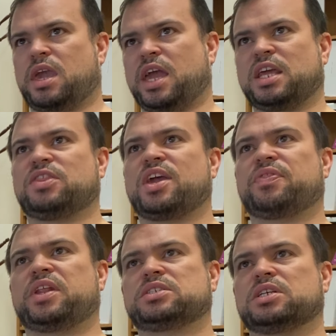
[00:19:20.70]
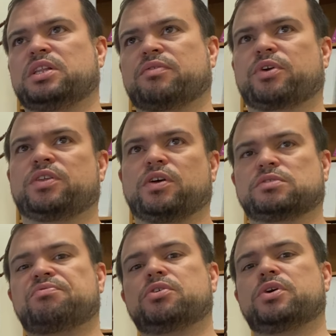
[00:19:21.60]
anything that is delivering those
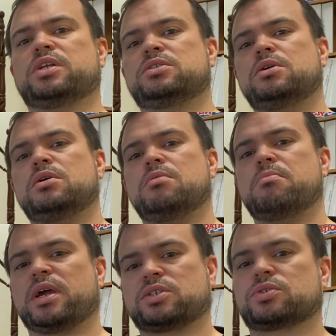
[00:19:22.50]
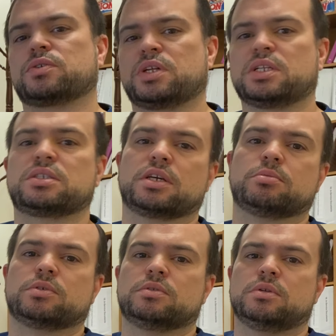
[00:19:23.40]
fluids, make sure that it's
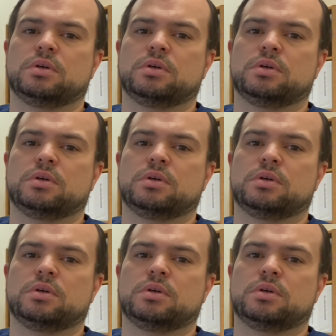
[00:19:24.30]
labeled.